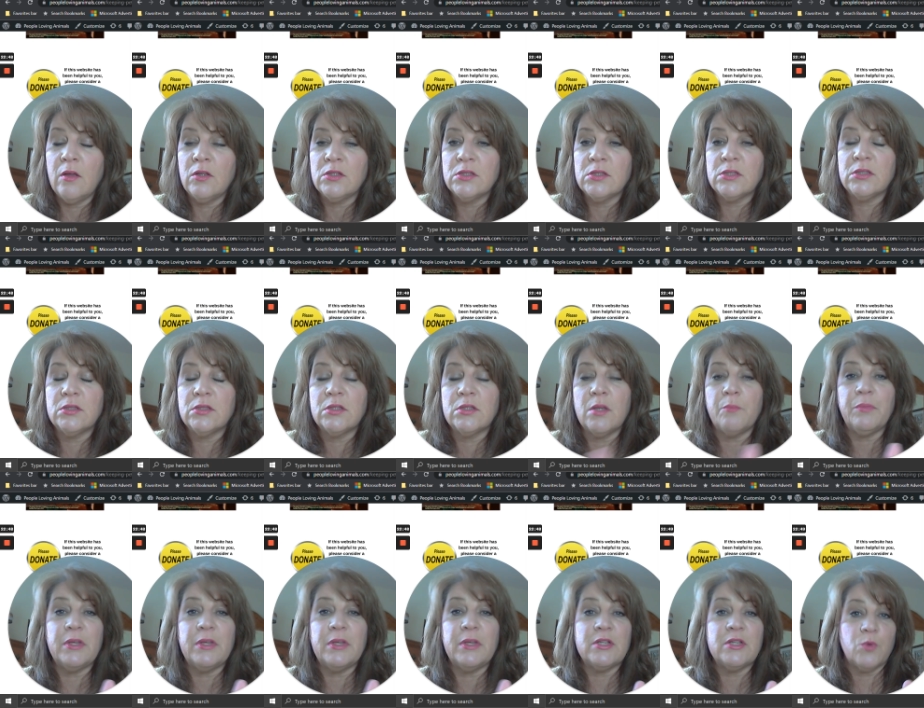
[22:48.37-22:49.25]

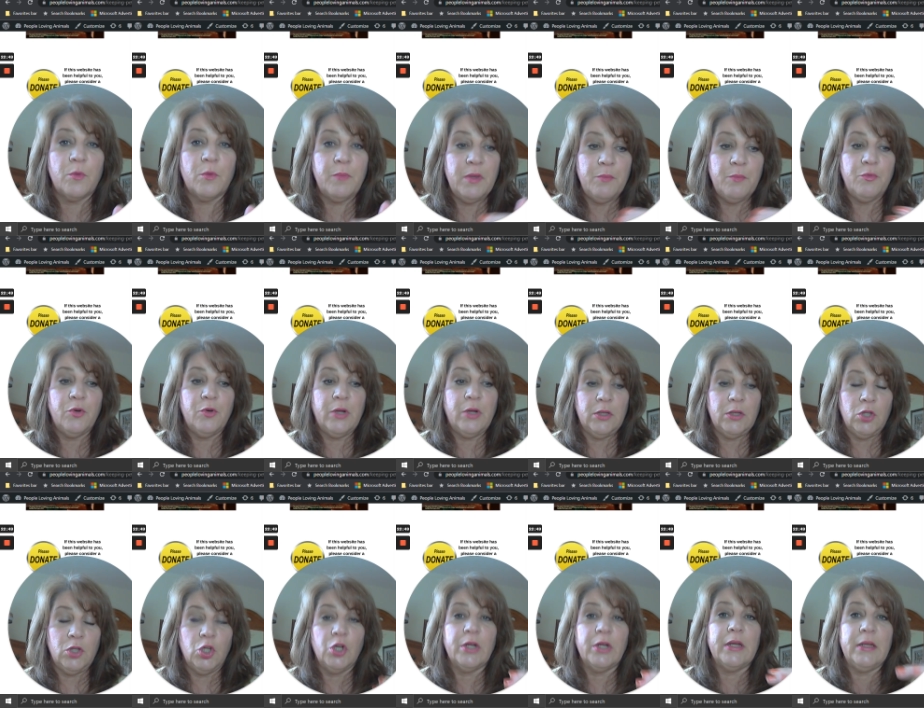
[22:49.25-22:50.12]
someplace where people
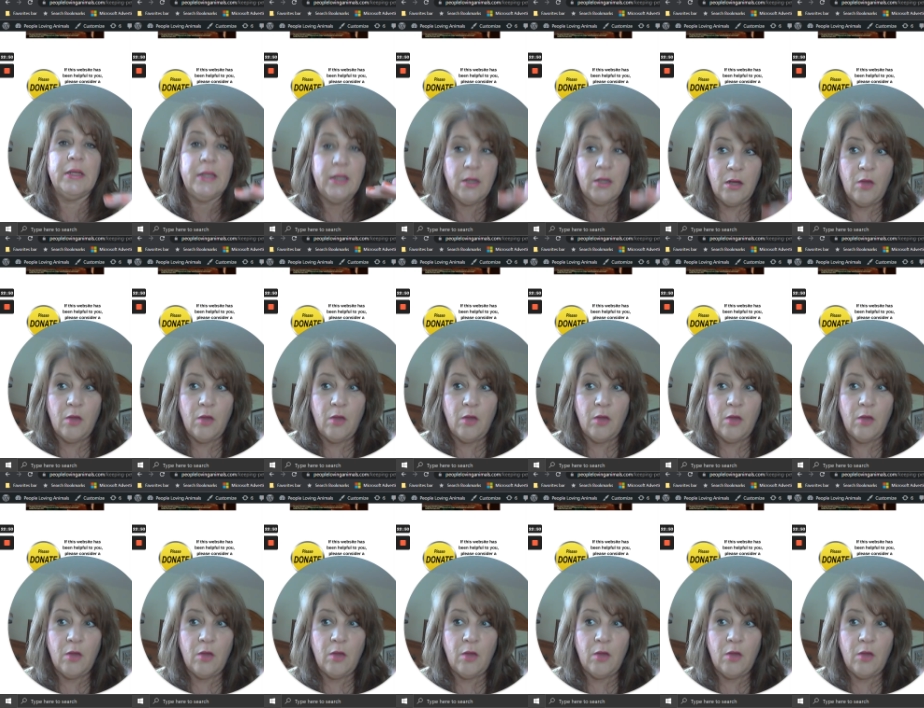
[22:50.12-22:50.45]
can look and get